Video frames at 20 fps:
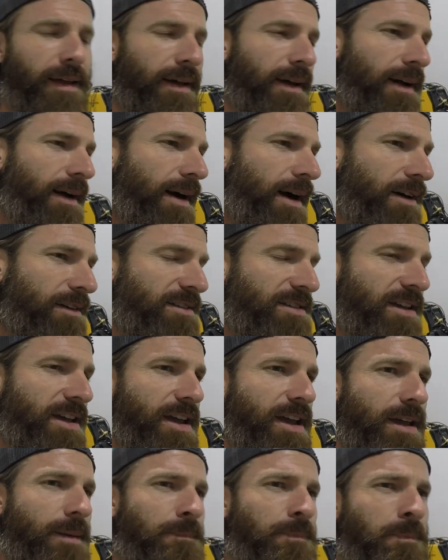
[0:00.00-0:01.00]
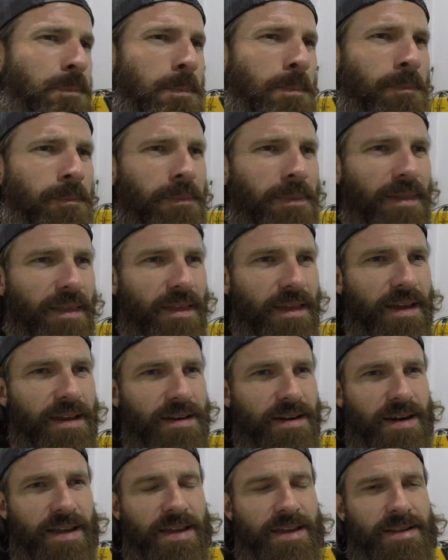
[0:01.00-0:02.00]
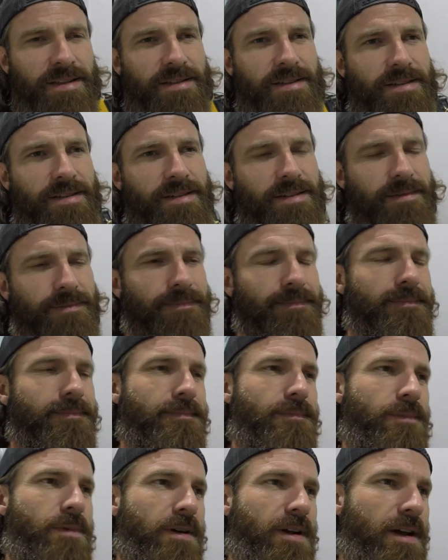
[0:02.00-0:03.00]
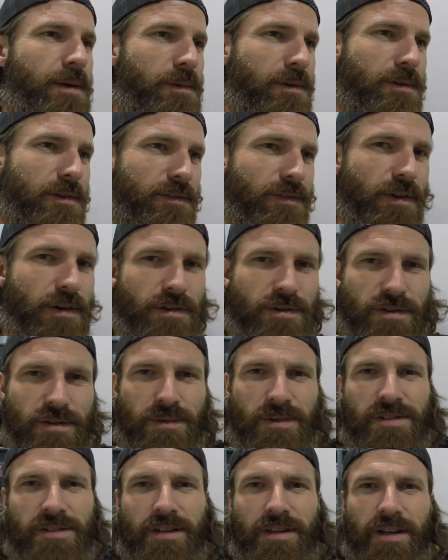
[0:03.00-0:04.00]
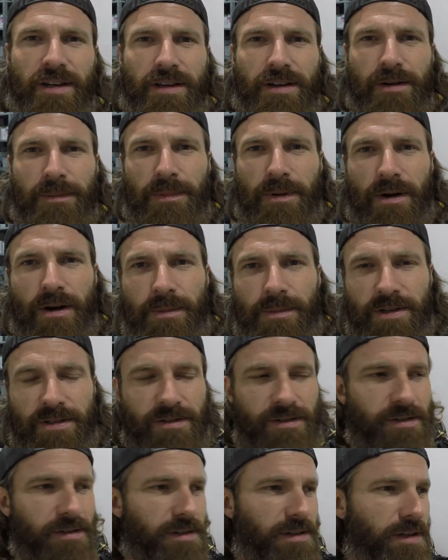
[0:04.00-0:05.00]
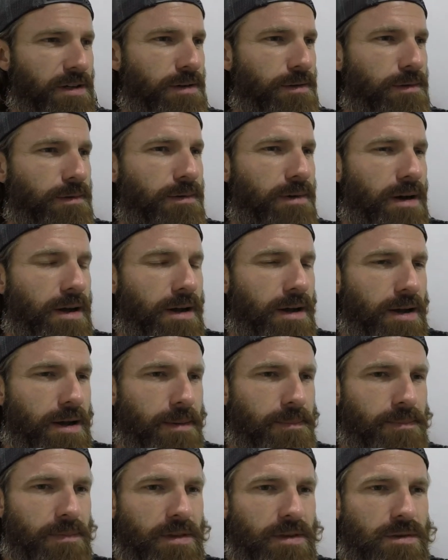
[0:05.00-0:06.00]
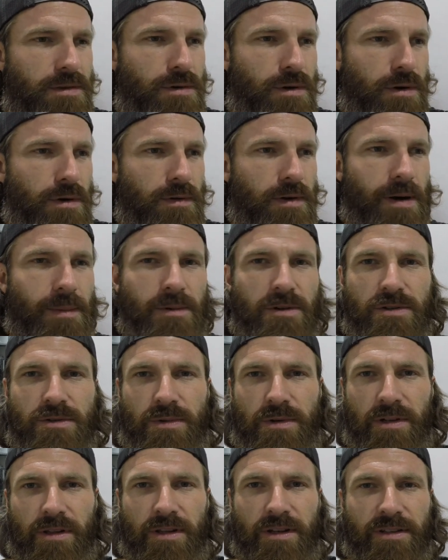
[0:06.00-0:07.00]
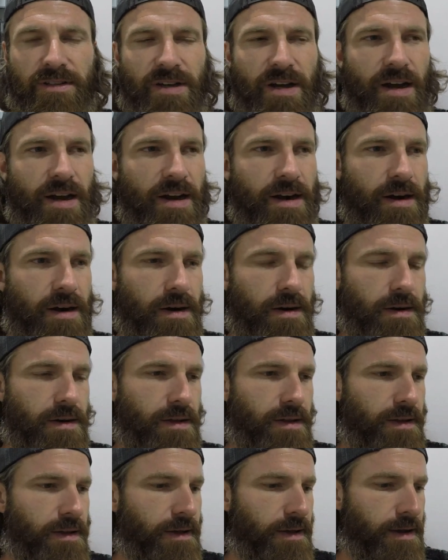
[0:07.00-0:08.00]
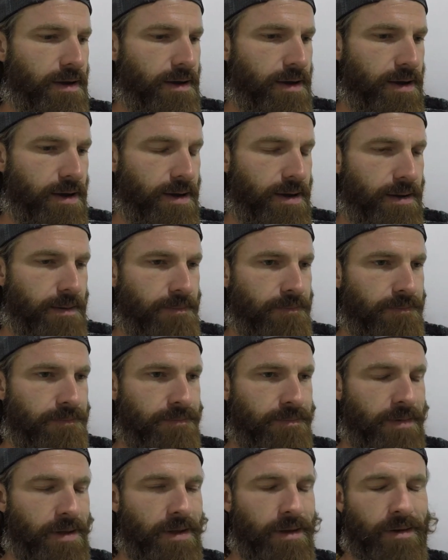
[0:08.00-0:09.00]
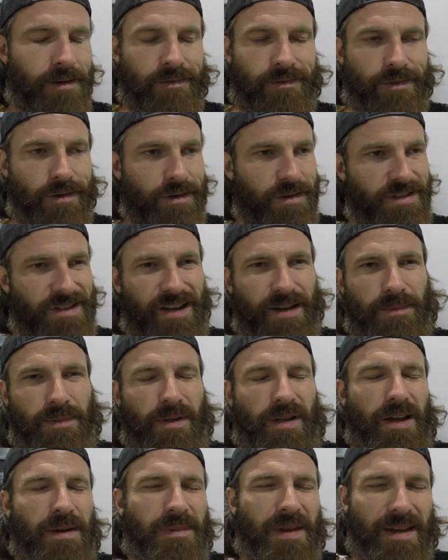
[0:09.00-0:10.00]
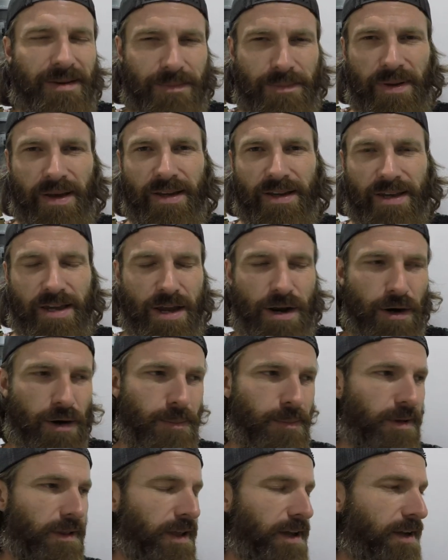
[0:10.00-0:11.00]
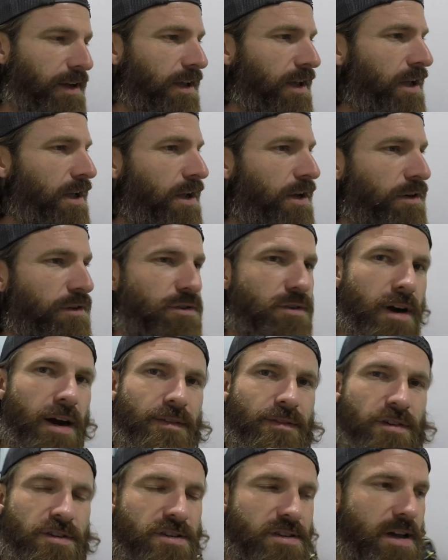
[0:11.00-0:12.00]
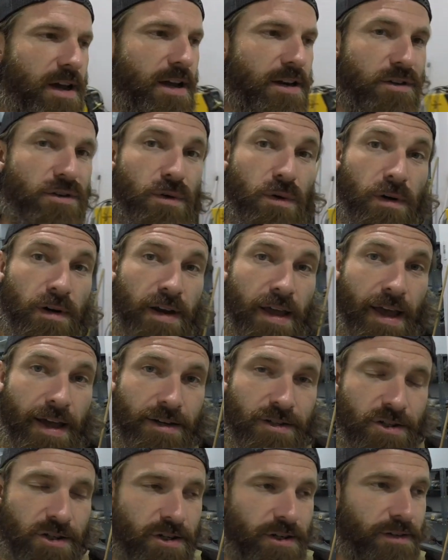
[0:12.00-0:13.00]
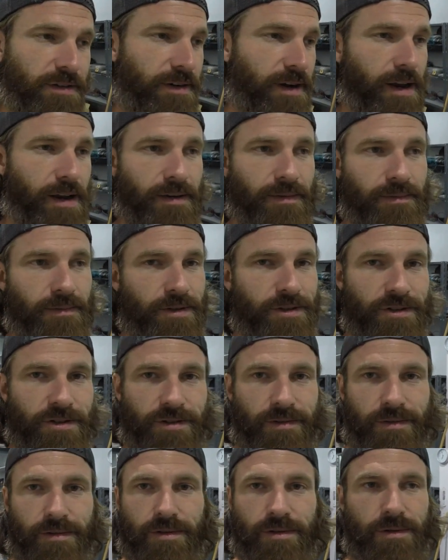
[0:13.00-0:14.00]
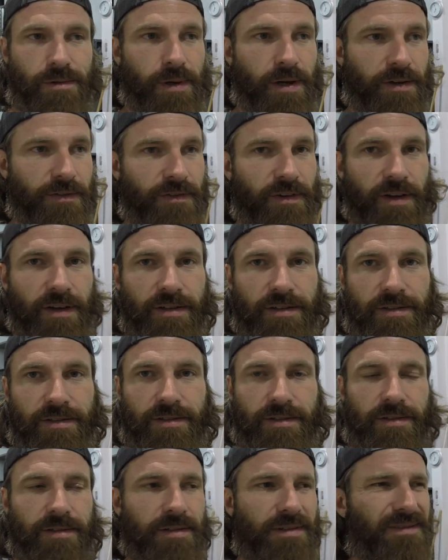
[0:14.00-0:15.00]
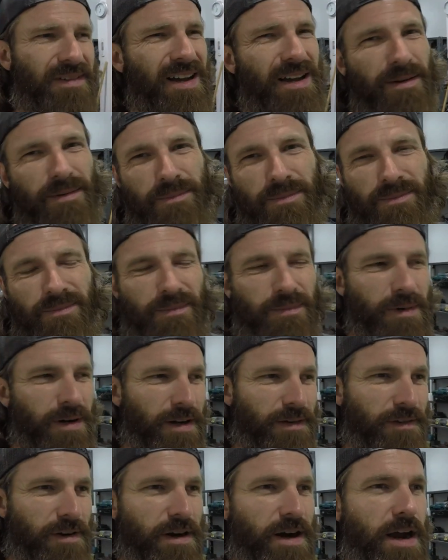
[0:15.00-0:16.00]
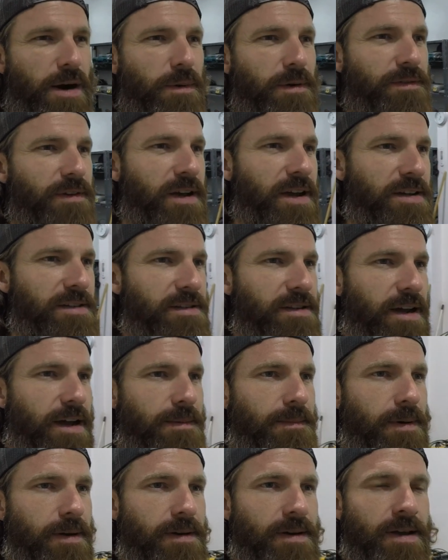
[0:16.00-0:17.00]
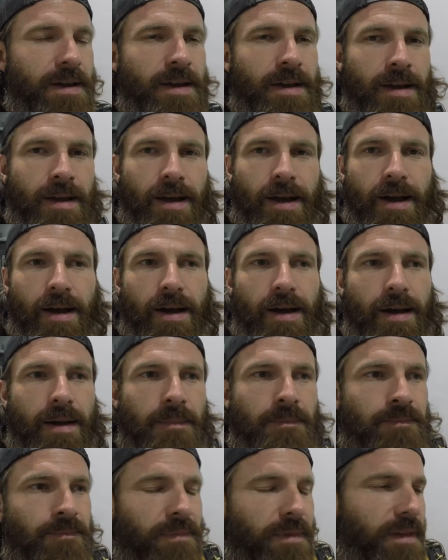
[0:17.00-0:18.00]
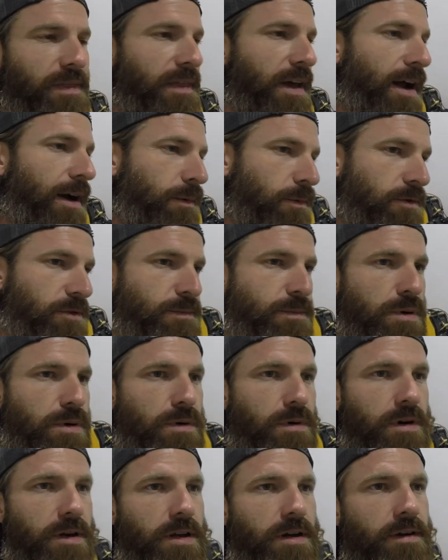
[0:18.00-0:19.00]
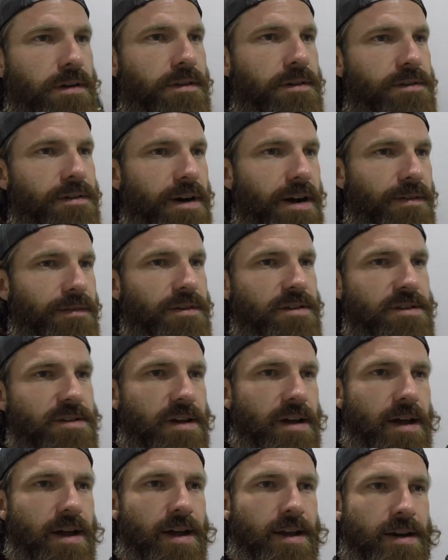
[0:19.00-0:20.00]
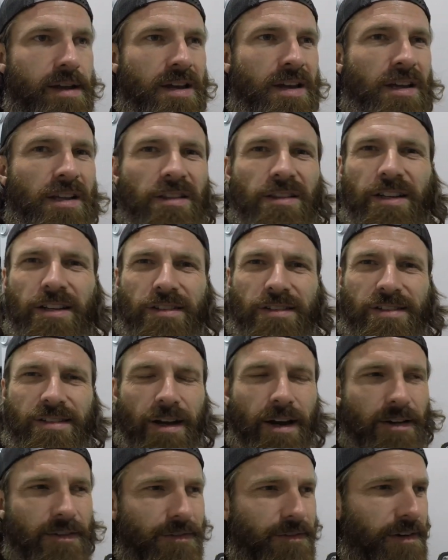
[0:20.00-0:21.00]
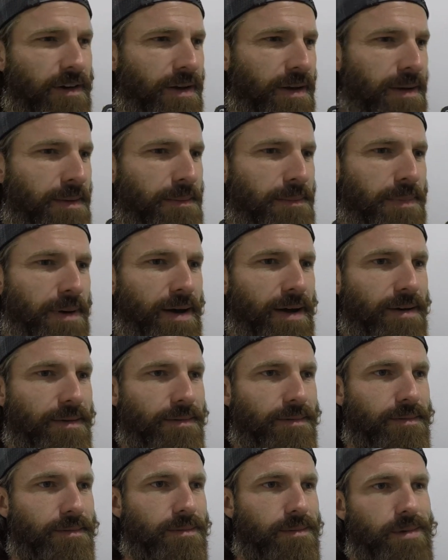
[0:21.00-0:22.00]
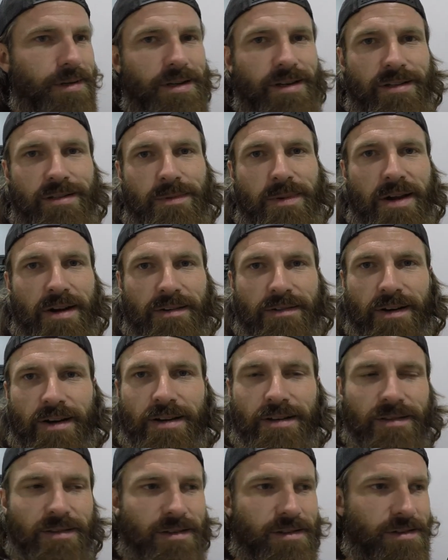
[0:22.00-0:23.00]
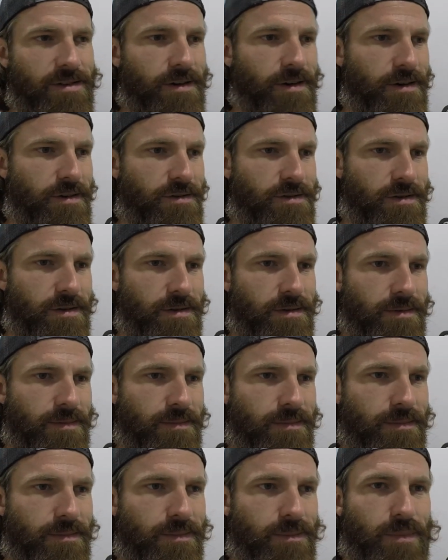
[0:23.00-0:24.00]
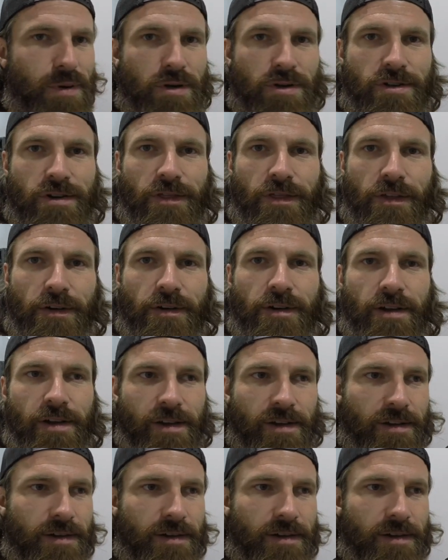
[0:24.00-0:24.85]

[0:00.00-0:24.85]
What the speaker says: I'll say it needs what I would refer to as a lick and a promise. Door rubbers were a little tired. For example, I'm getting picky here, but like driver's side door catch, right? Which quick fix, well, whatever, an hour of a guy's time, but that was broken on the driver's side. Little stuff, but what do you expect, right? These cars are pushing 30.